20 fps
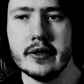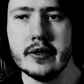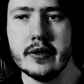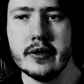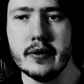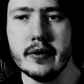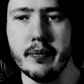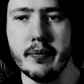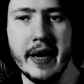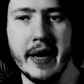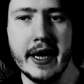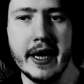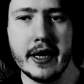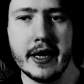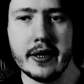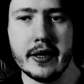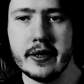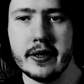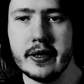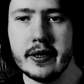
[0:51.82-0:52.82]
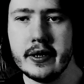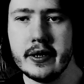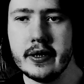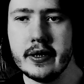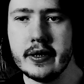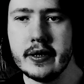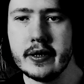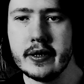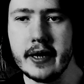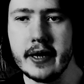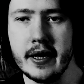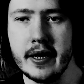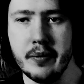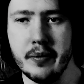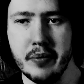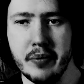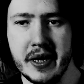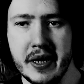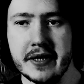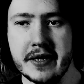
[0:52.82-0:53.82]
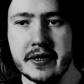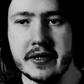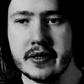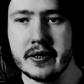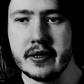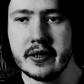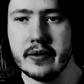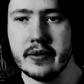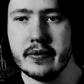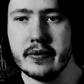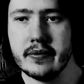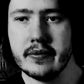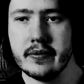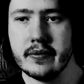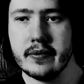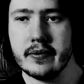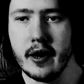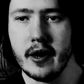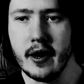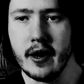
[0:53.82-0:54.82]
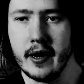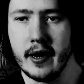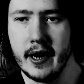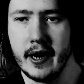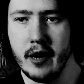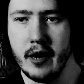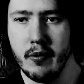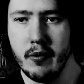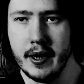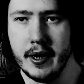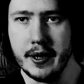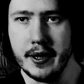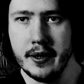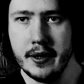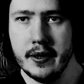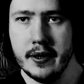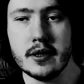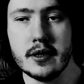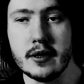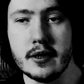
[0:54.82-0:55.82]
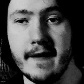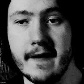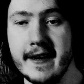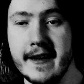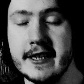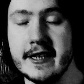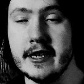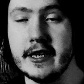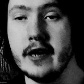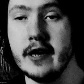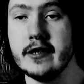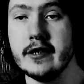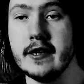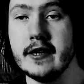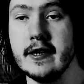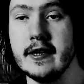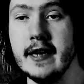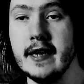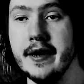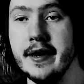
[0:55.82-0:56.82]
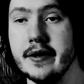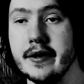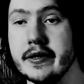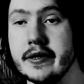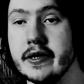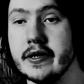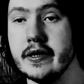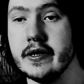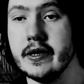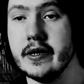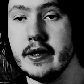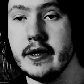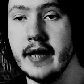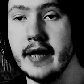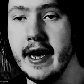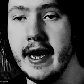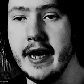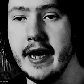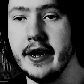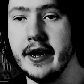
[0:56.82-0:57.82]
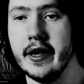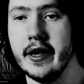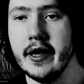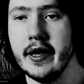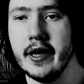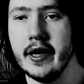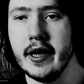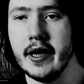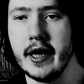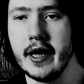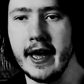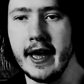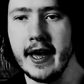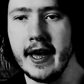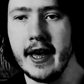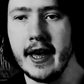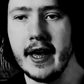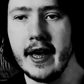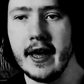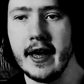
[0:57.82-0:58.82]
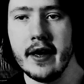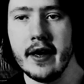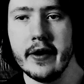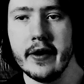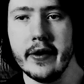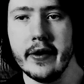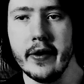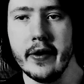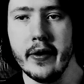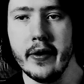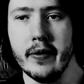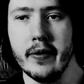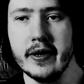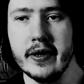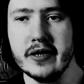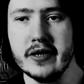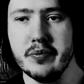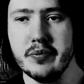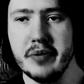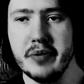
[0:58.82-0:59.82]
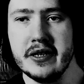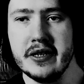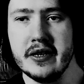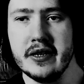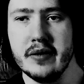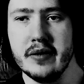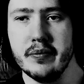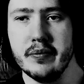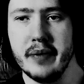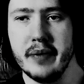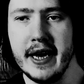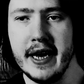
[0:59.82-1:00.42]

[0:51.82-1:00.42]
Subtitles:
Man and beast are now one. Legend also tells that he who is bitten by a